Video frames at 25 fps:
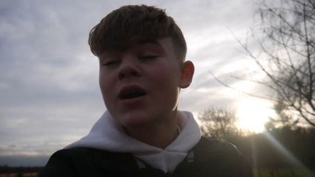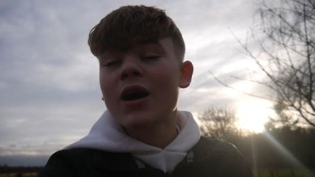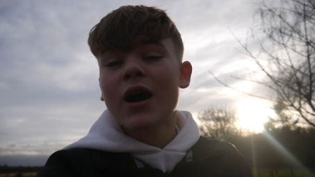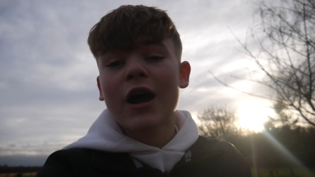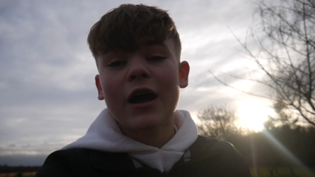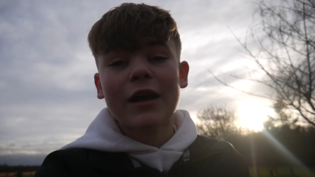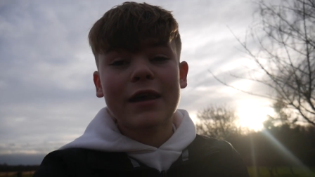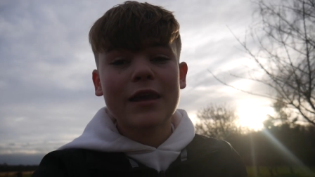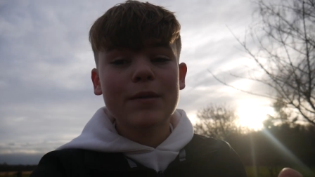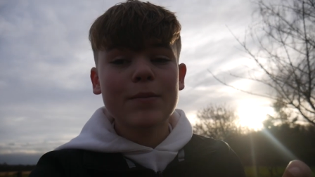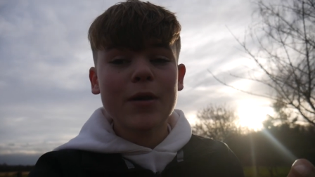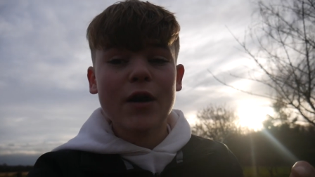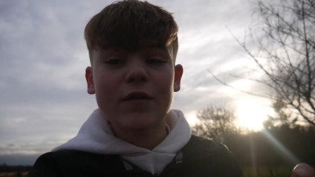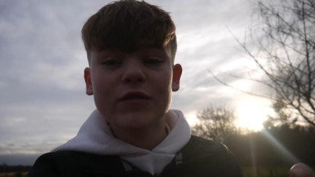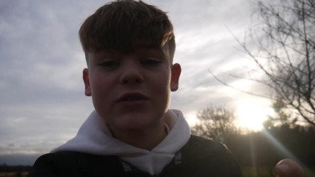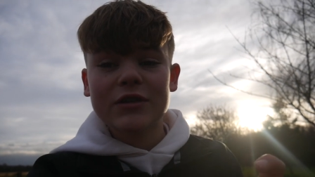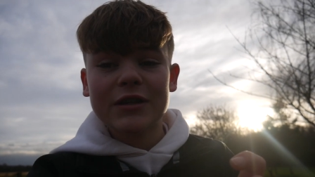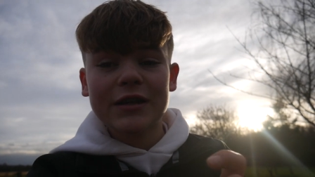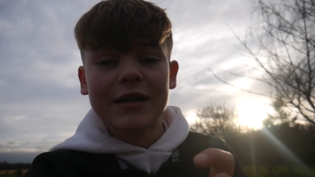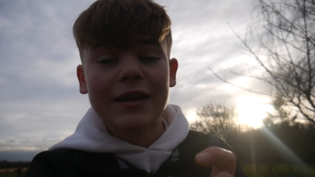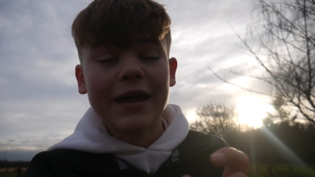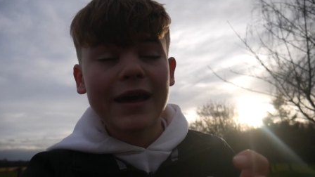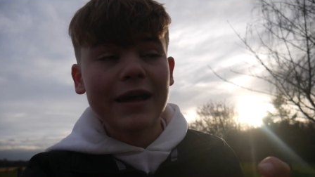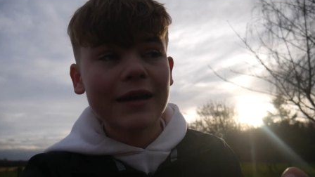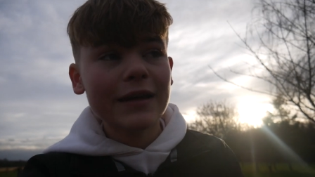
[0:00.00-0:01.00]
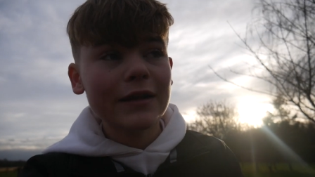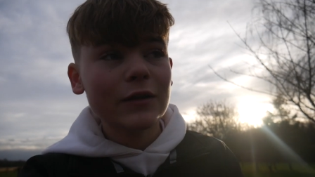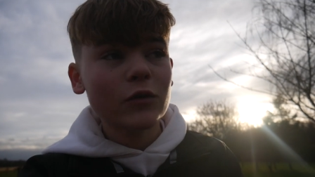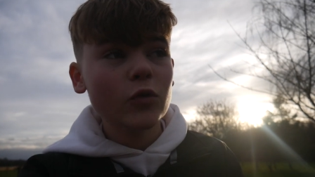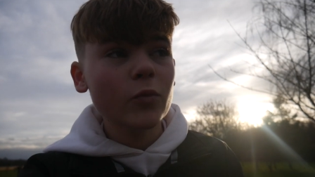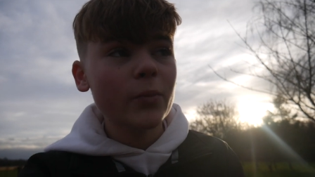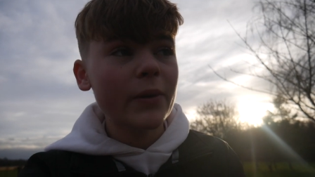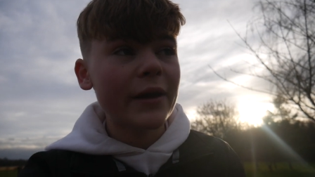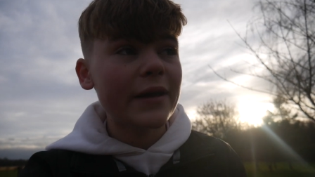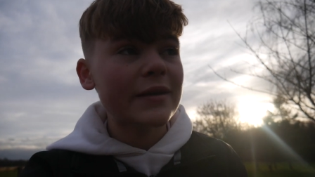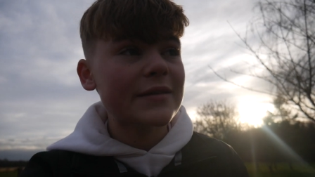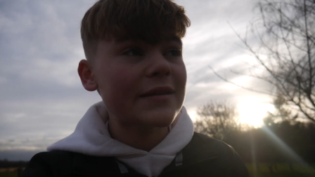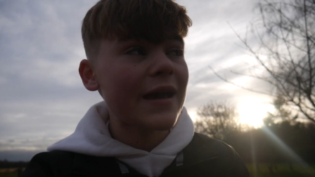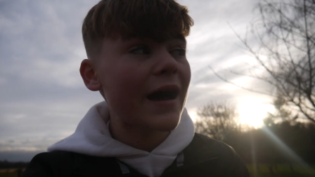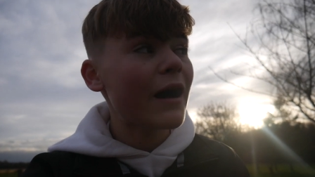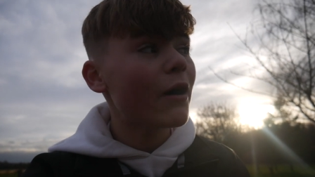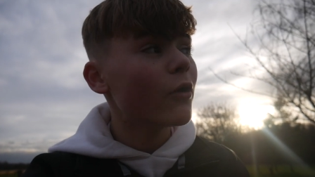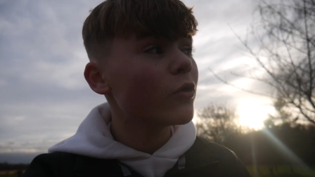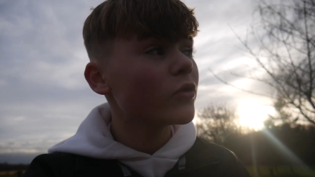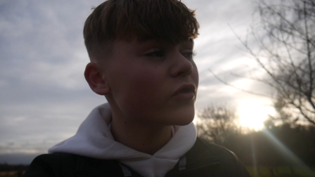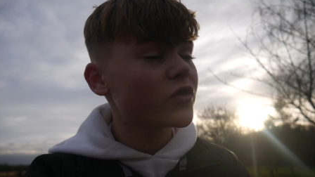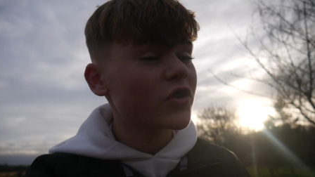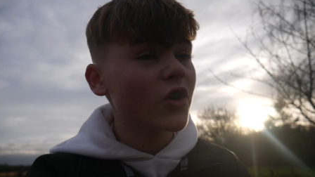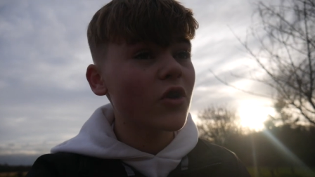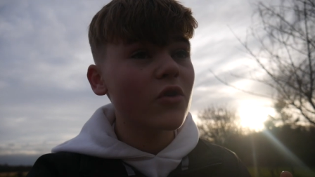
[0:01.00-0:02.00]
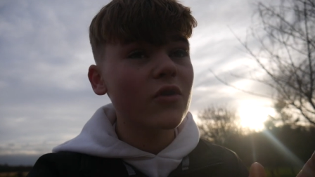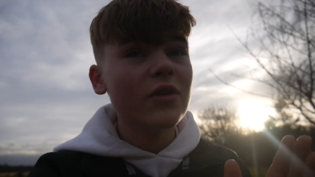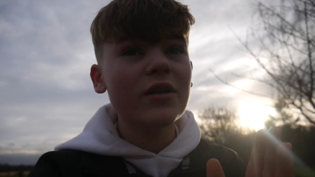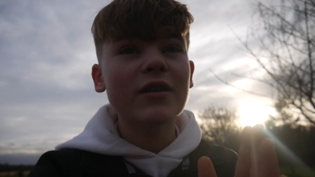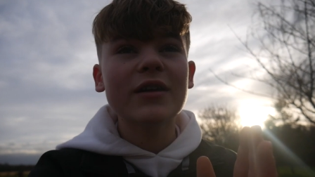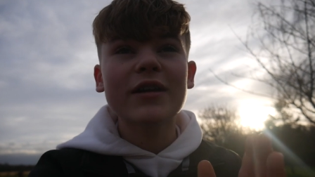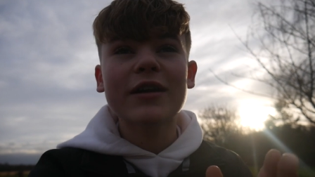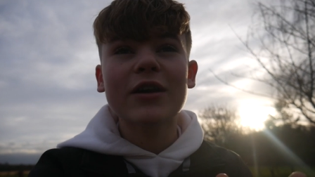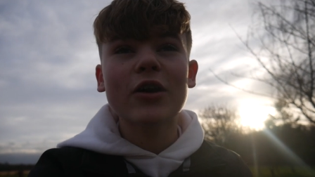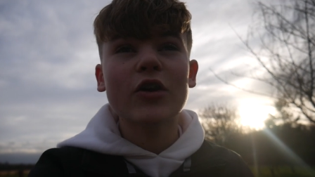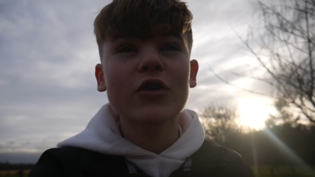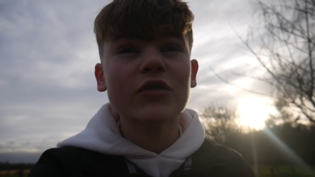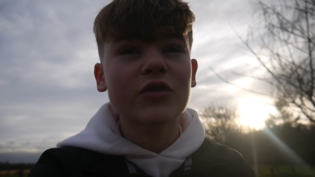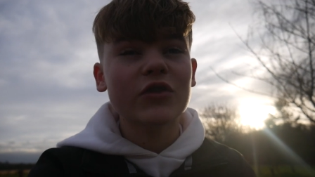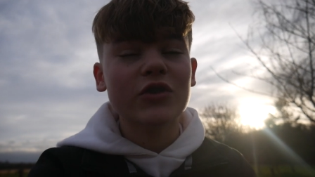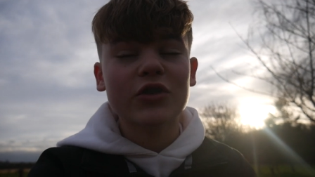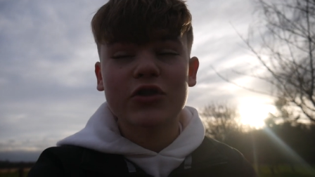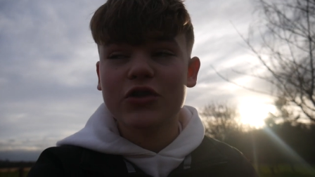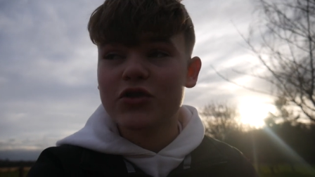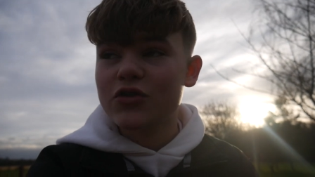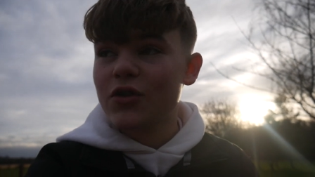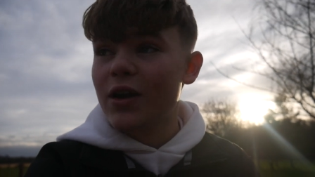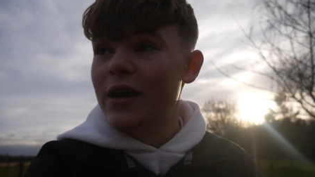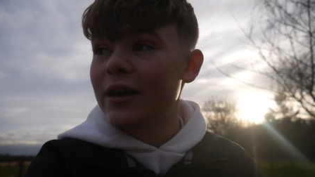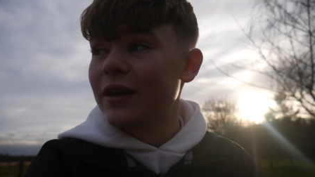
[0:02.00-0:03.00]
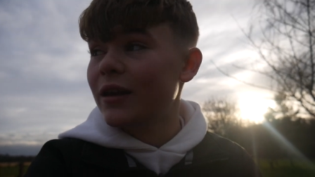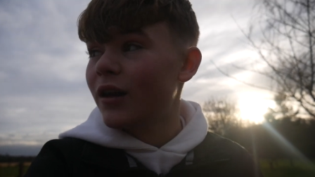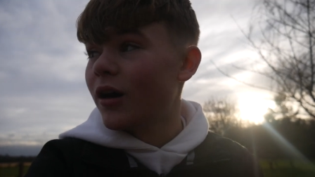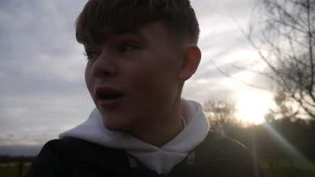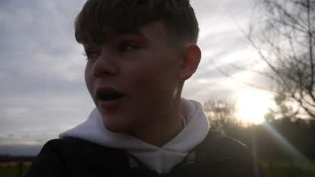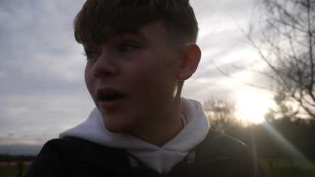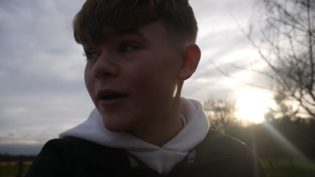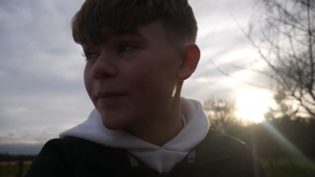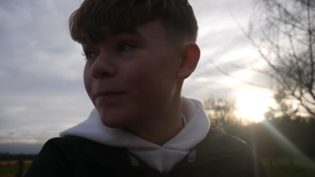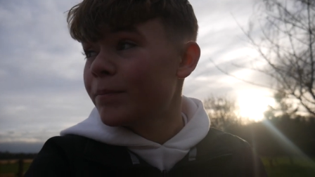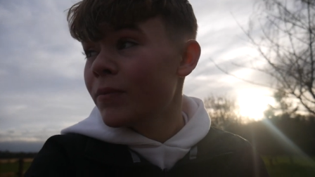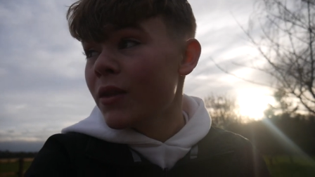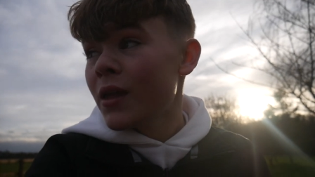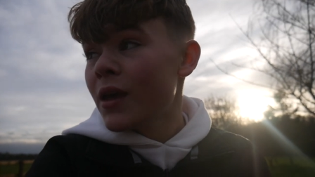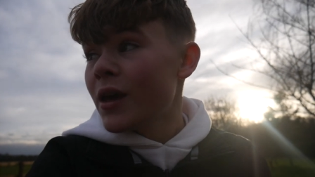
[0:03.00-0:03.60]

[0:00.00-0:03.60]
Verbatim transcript: I keep having to let little bits out so that it goes in a straight line.